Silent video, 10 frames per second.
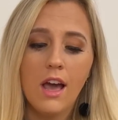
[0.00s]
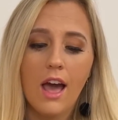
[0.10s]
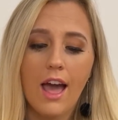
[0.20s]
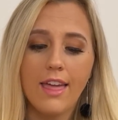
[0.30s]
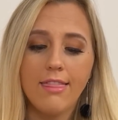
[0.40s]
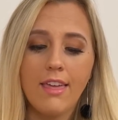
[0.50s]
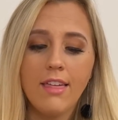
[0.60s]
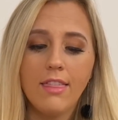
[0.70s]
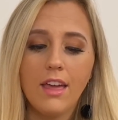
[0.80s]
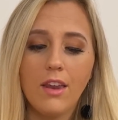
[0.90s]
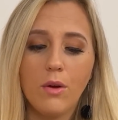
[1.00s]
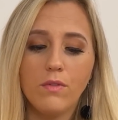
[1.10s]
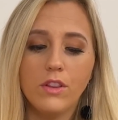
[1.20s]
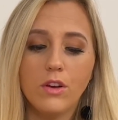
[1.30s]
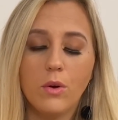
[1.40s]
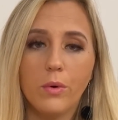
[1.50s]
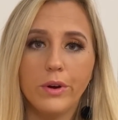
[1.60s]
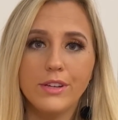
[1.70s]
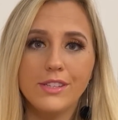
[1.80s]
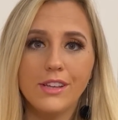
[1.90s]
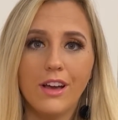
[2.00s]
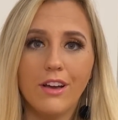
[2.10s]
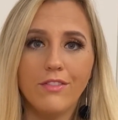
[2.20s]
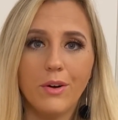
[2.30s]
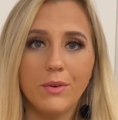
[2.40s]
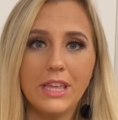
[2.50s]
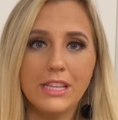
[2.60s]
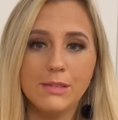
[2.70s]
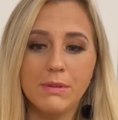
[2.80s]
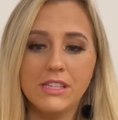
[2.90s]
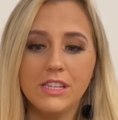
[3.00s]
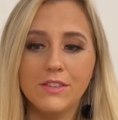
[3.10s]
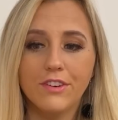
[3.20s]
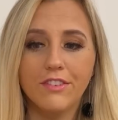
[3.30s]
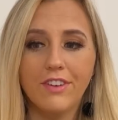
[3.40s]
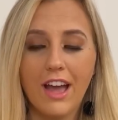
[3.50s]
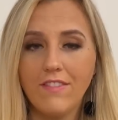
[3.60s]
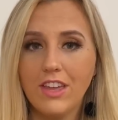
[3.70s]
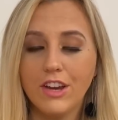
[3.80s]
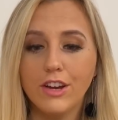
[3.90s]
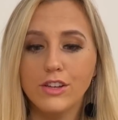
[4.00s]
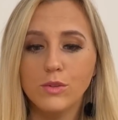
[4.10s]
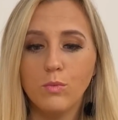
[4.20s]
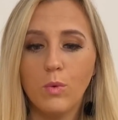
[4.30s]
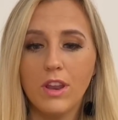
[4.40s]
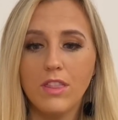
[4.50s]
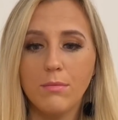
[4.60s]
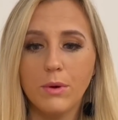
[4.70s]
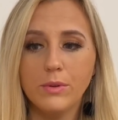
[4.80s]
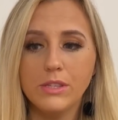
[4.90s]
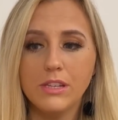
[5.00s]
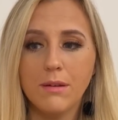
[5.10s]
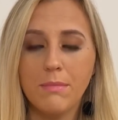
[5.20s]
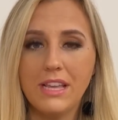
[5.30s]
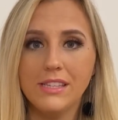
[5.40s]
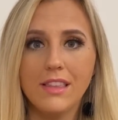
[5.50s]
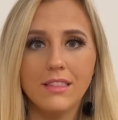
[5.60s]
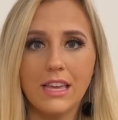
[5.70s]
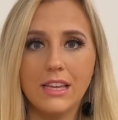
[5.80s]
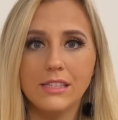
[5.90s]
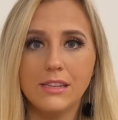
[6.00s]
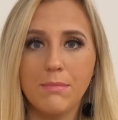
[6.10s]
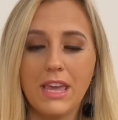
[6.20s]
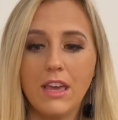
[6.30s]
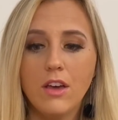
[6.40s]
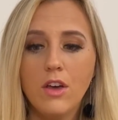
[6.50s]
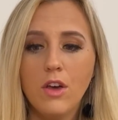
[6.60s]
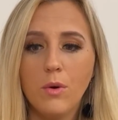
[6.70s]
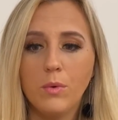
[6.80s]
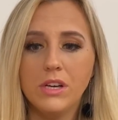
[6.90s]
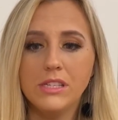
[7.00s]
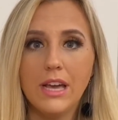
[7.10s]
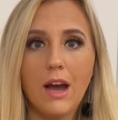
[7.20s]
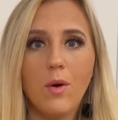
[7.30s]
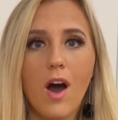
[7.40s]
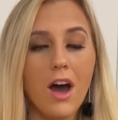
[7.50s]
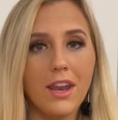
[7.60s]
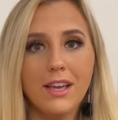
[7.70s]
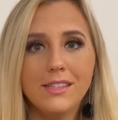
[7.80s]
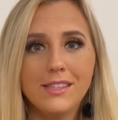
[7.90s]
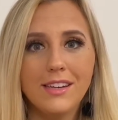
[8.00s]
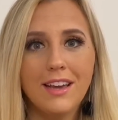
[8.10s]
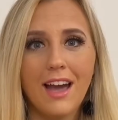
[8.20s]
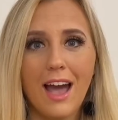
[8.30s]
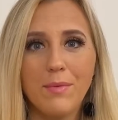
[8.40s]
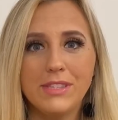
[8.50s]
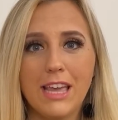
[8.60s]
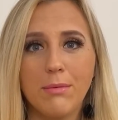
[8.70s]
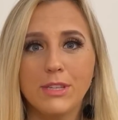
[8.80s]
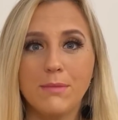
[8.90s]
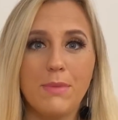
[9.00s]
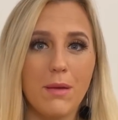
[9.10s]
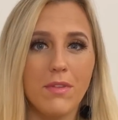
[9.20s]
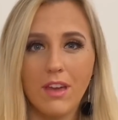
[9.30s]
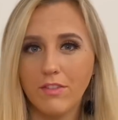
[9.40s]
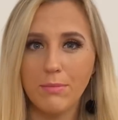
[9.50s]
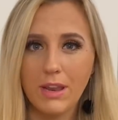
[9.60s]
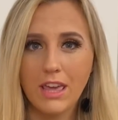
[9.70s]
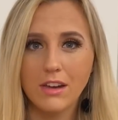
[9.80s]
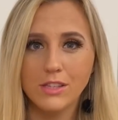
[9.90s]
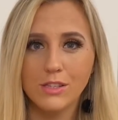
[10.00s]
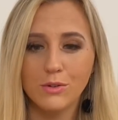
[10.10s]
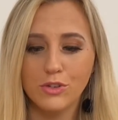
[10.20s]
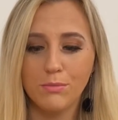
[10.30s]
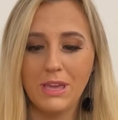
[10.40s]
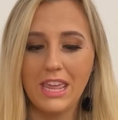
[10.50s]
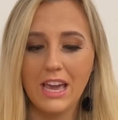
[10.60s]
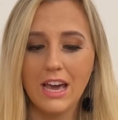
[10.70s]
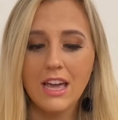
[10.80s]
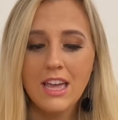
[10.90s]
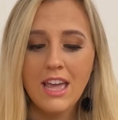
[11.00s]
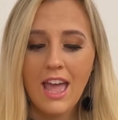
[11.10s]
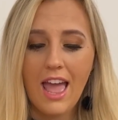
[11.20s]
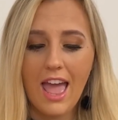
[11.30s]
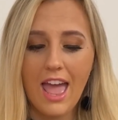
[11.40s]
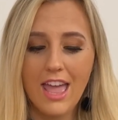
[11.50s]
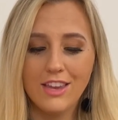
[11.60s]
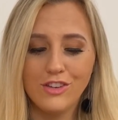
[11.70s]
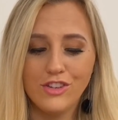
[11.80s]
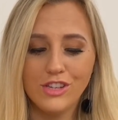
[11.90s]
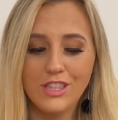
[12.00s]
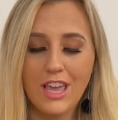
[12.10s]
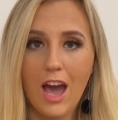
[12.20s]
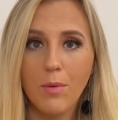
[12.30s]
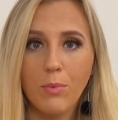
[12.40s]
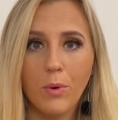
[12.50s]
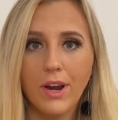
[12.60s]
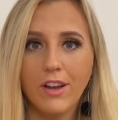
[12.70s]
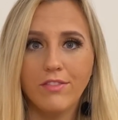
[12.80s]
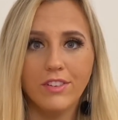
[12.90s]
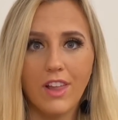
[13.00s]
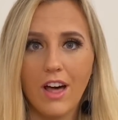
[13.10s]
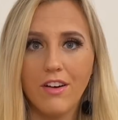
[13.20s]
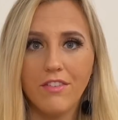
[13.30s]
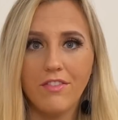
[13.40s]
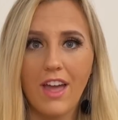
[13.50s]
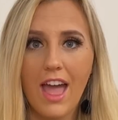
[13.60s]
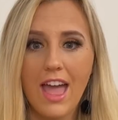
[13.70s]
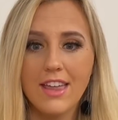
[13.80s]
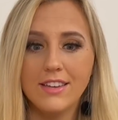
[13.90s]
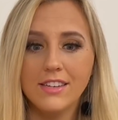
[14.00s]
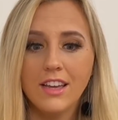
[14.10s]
I think that over the course of owning this business for 5 years, one of the most amazing things to me was how honest I was able to be with everybody on social media, and just the outpouring of love and